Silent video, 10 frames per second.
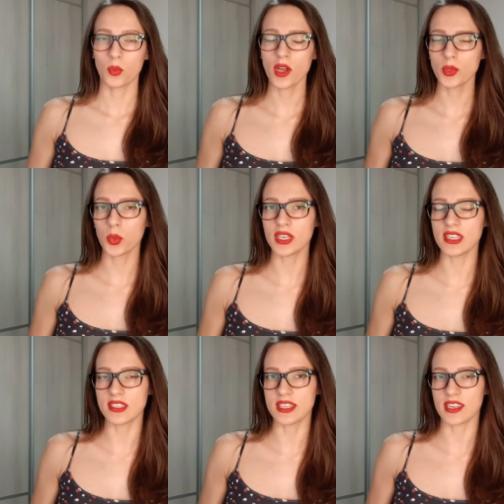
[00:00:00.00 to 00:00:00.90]
Why do we
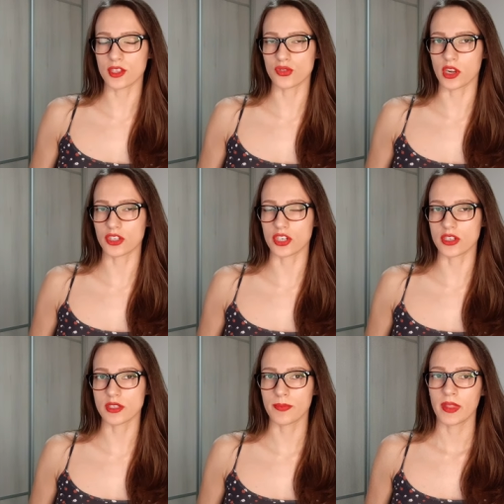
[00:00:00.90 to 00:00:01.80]
need data
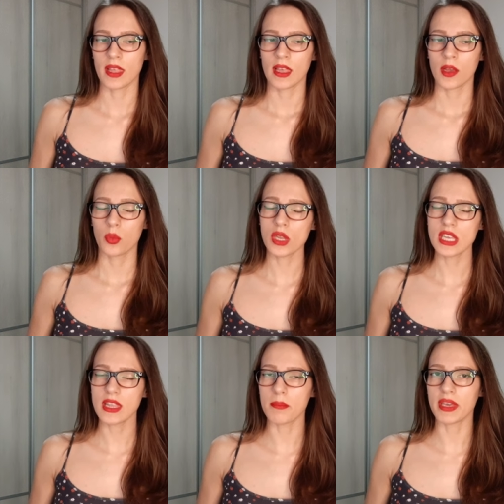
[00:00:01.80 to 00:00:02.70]
structures? We
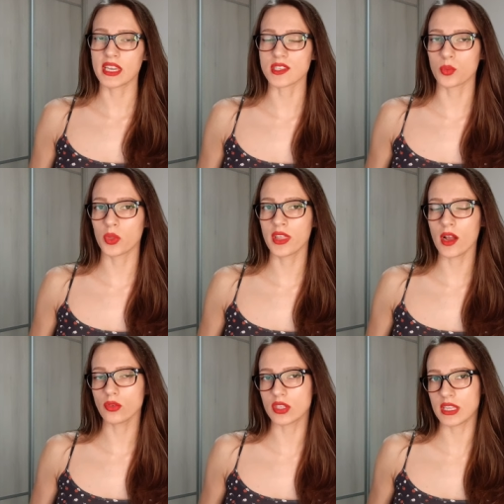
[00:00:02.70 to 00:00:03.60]
need them because
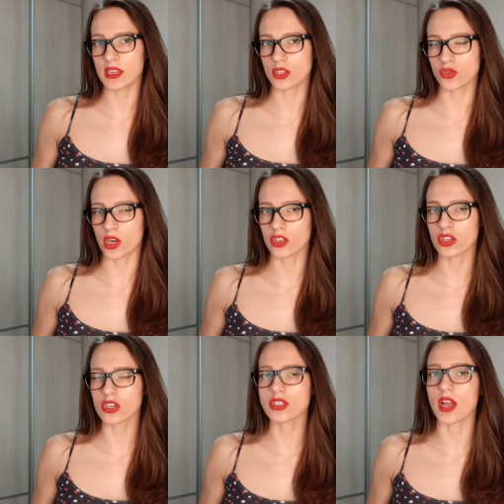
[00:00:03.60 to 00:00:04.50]
without data
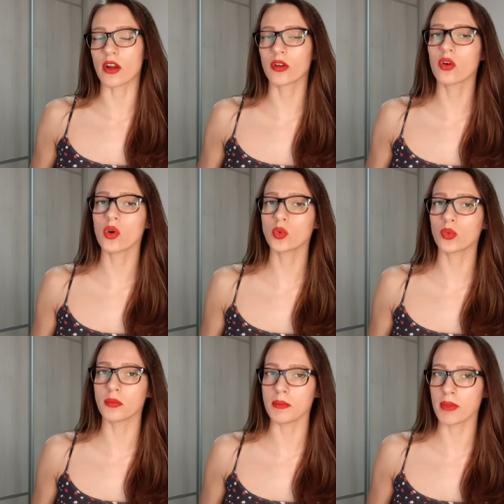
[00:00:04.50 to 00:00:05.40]
structures, our code
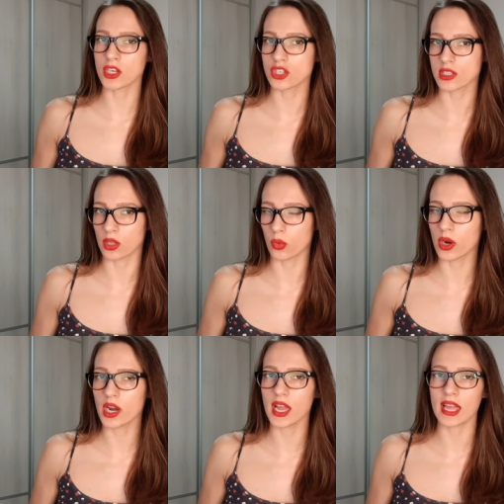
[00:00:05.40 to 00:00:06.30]
would be much
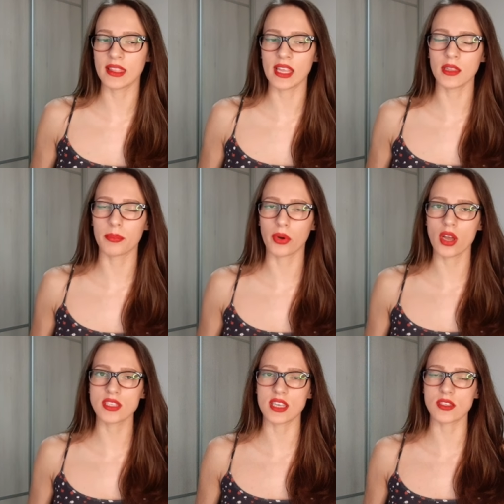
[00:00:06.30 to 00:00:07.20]
slower and then the
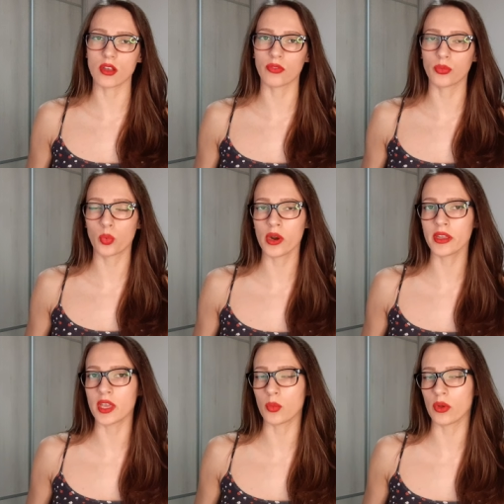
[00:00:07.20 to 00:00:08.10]
process of
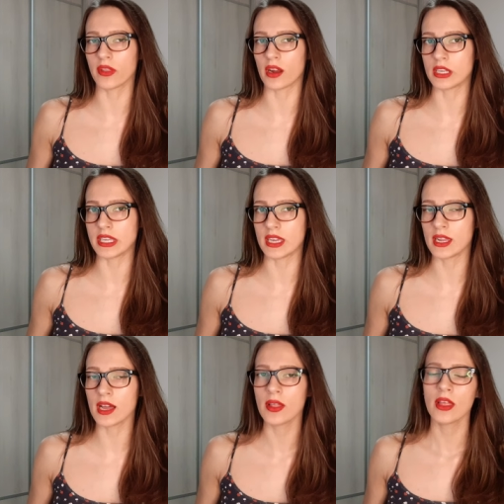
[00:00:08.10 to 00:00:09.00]
working with our
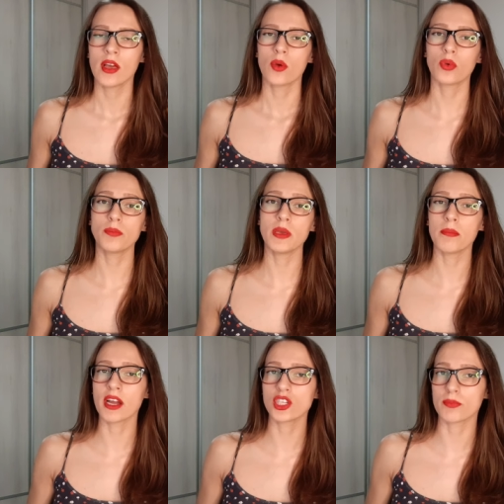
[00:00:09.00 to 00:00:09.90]
data would be
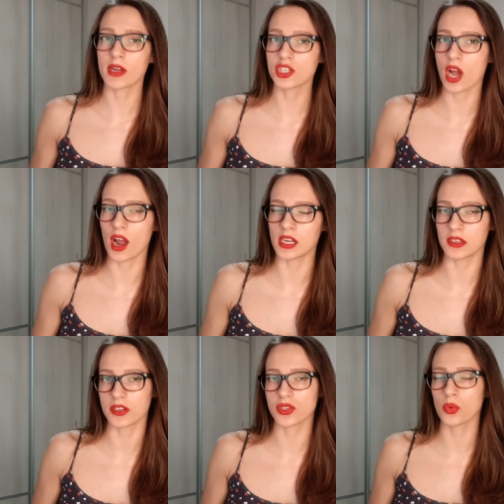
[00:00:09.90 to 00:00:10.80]
much, much
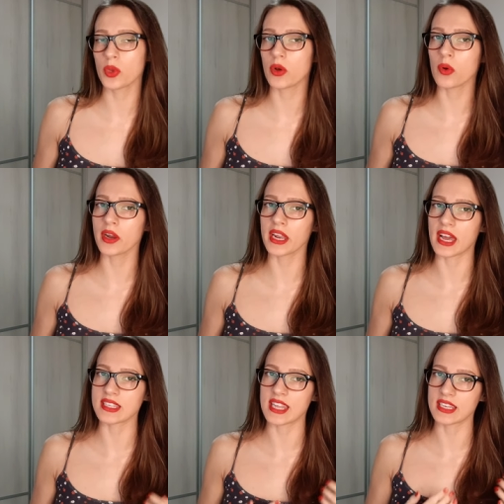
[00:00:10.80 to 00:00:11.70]
harder. So we
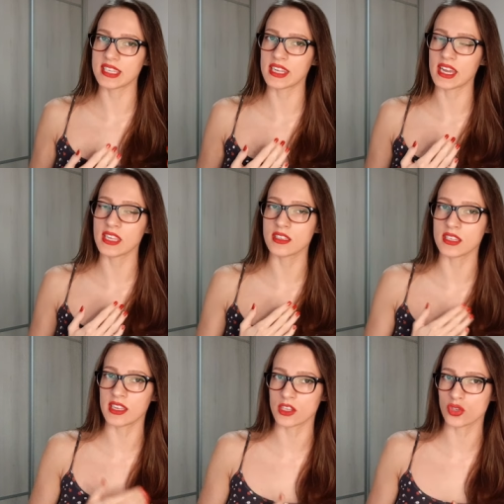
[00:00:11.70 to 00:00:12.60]
organize that data into
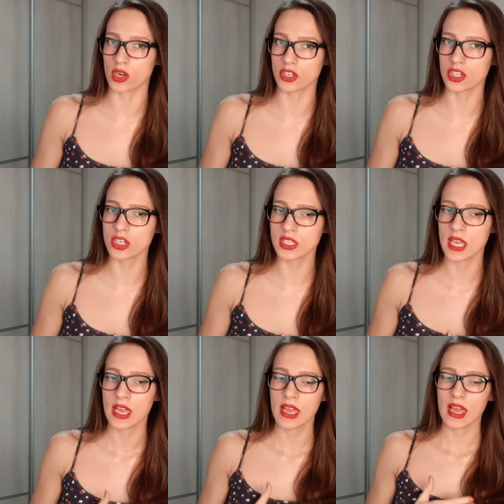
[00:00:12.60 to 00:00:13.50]
data structures